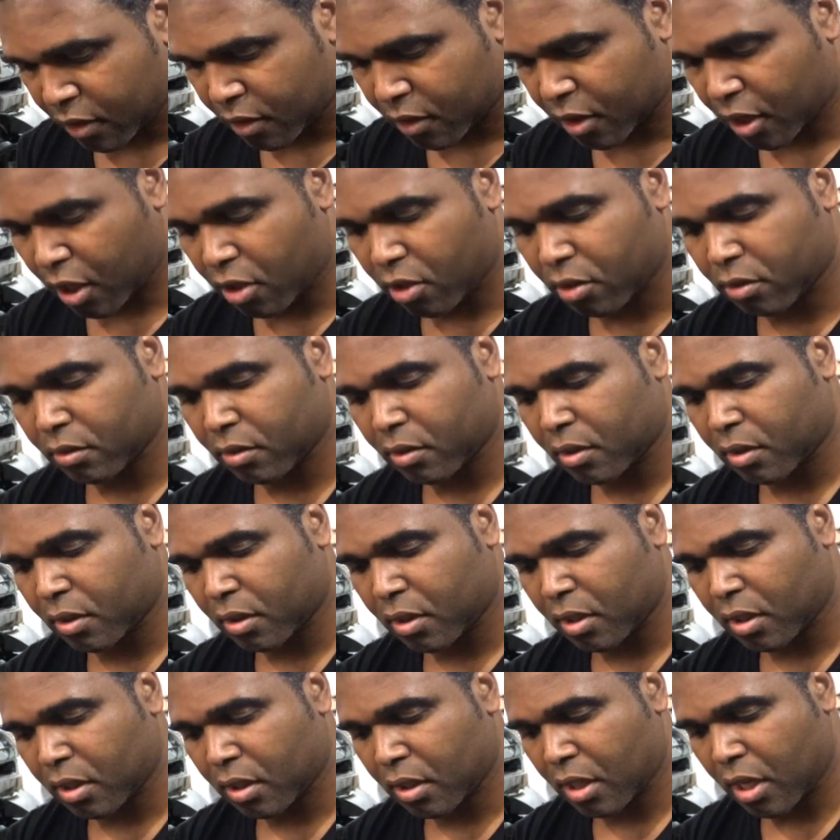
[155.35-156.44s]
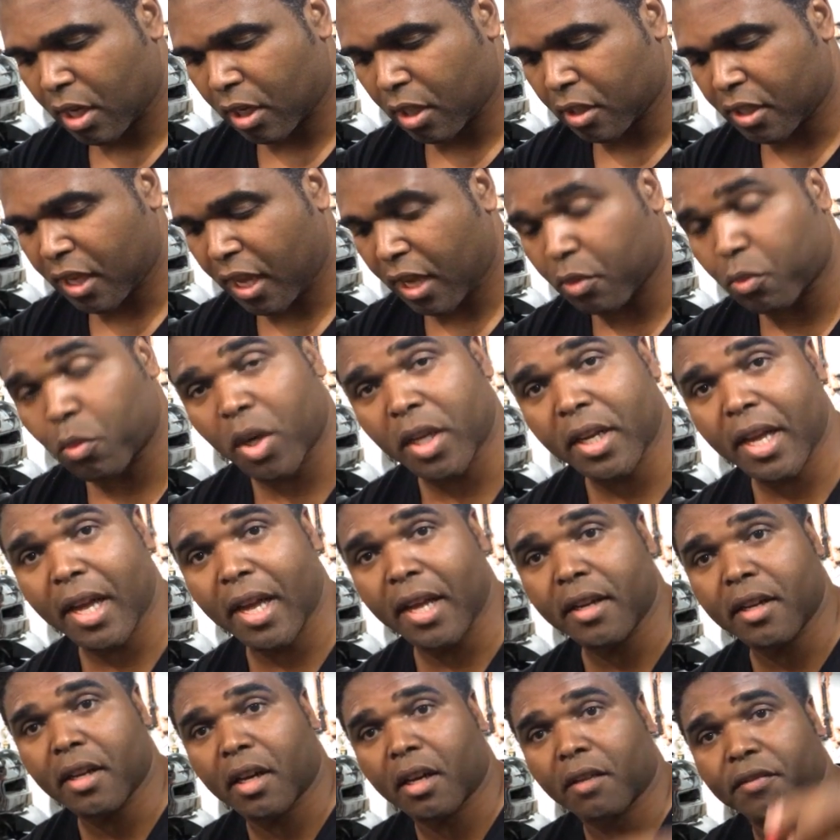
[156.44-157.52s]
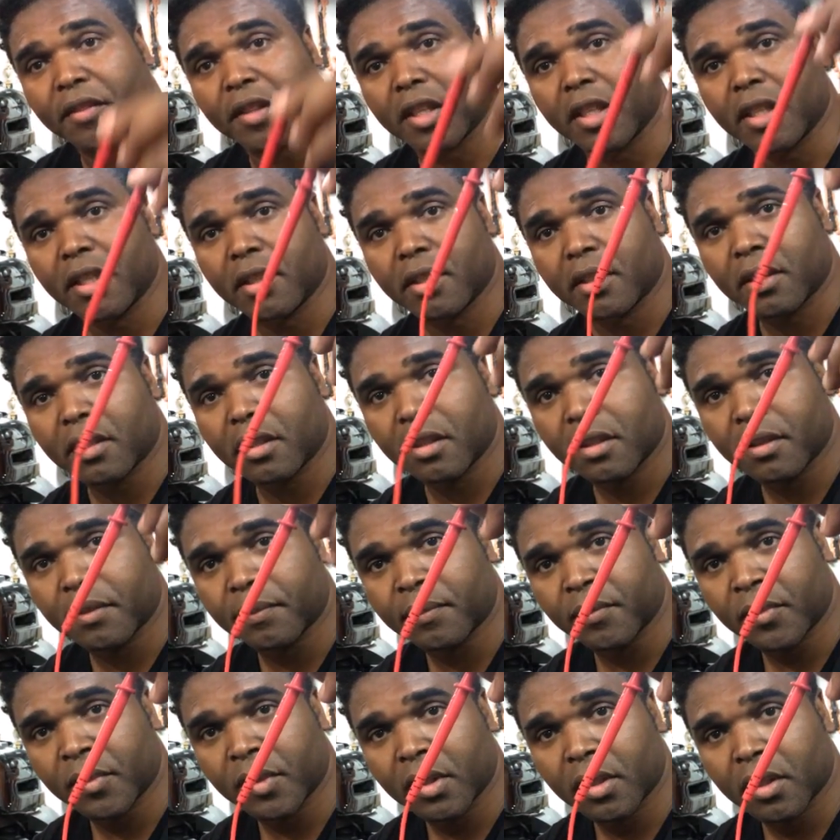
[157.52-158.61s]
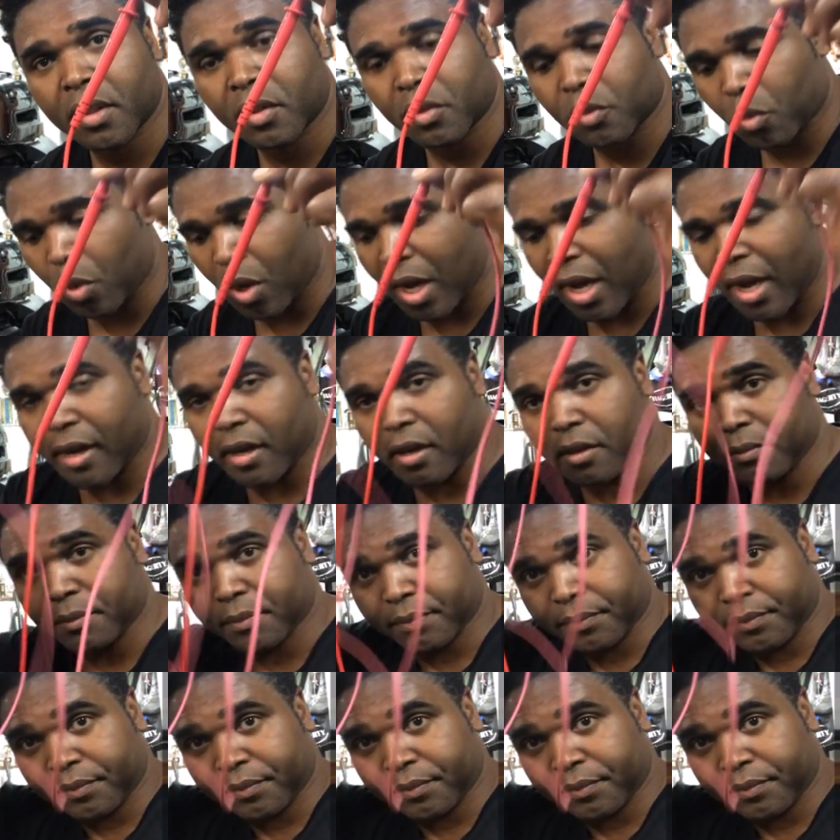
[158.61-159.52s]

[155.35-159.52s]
So I'm going to take one end of the wire